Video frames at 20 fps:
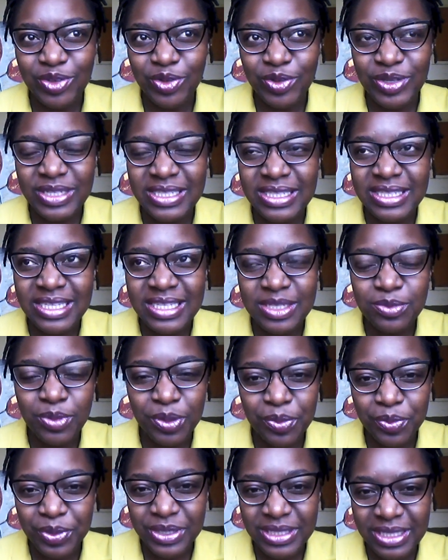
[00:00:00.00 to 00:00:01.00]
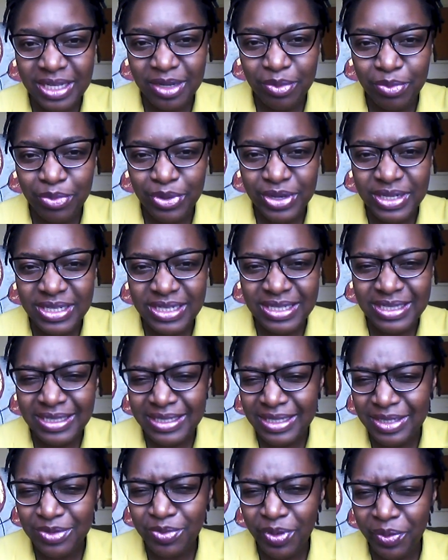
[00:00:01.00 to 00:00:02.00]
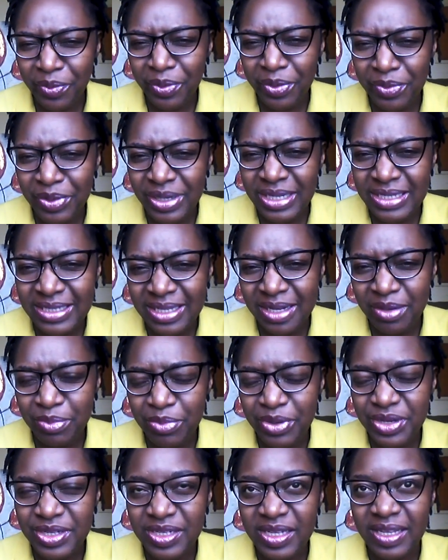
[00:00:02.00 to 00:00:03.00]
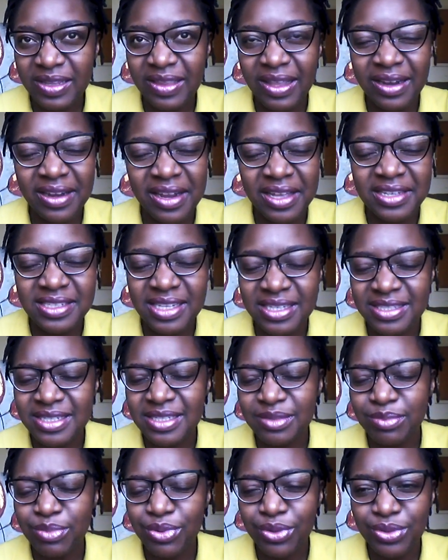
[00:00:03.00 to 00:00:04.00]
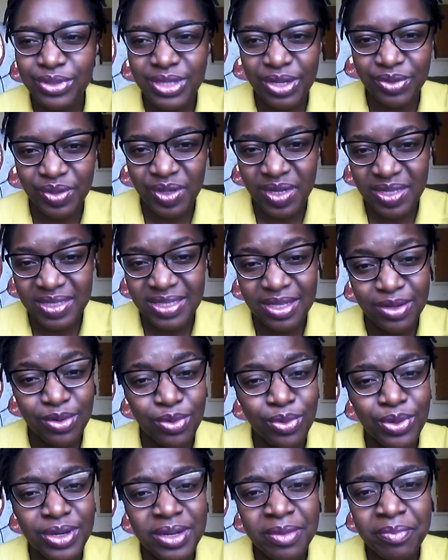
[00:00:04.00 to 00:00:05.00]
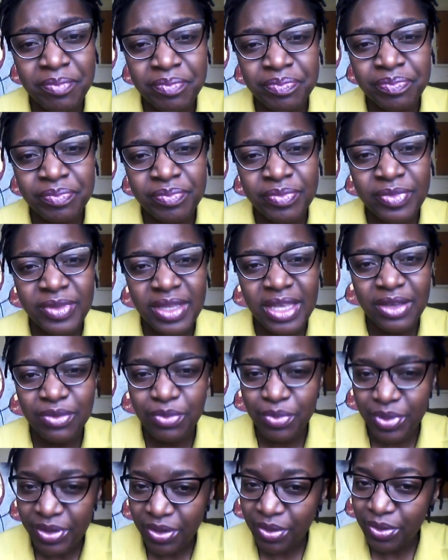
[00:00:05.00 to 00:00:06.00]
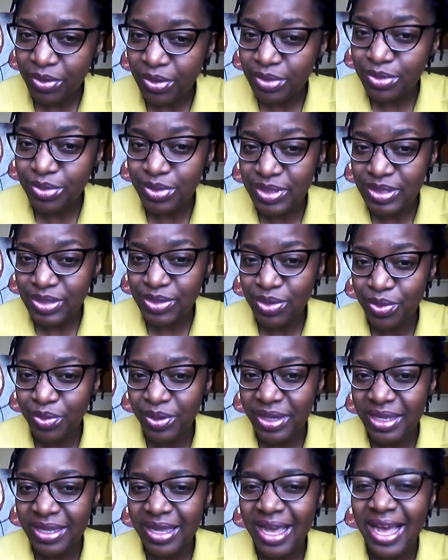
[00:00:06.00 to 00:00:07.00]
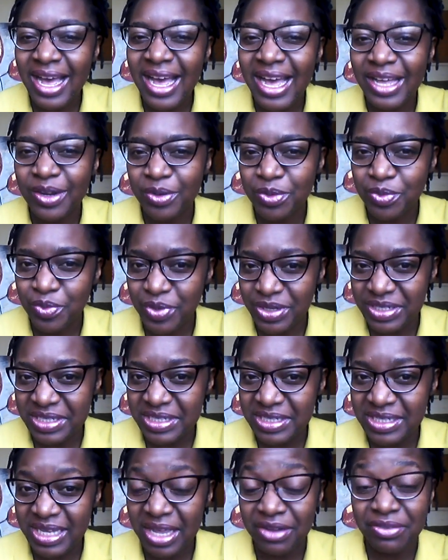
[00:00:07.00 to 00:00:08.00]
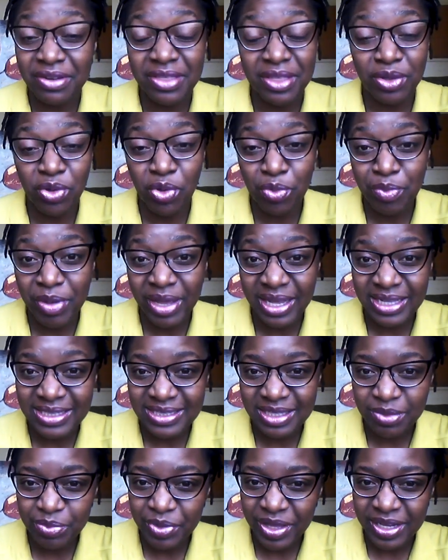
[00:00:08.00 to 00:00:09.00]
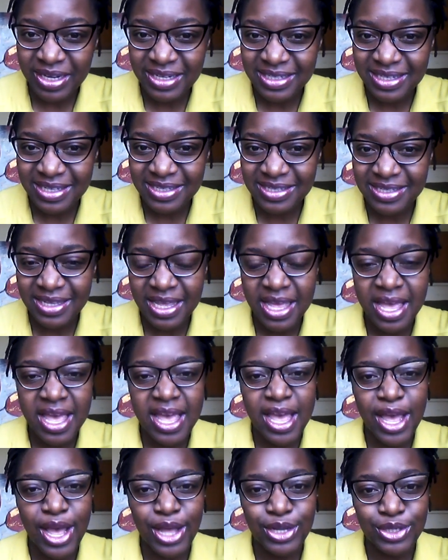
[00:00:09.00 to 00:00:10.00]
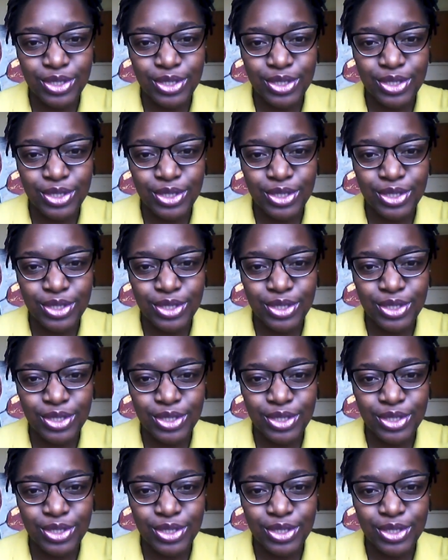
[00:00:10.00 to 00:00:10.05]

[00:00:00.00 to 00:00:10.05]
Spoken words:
is this what we're celebrating? Is this what we're really celebrating? And that night I just broke down and I said, Lord, if we're not going to do this your way, I don't want it. I'd rather go back and sit there at a desk and